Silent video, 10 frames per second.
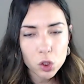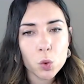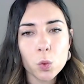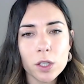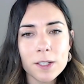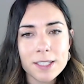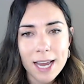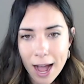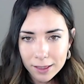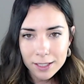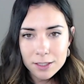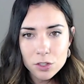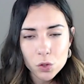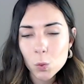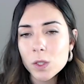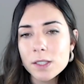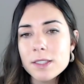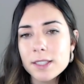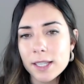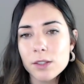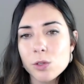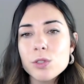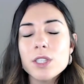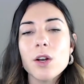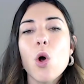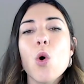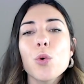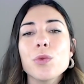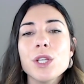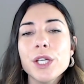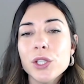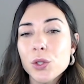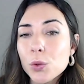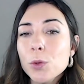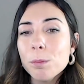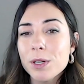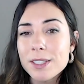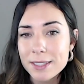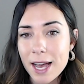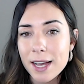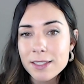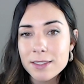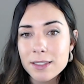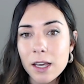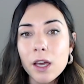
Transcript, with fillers: your talents, your skills that only you possess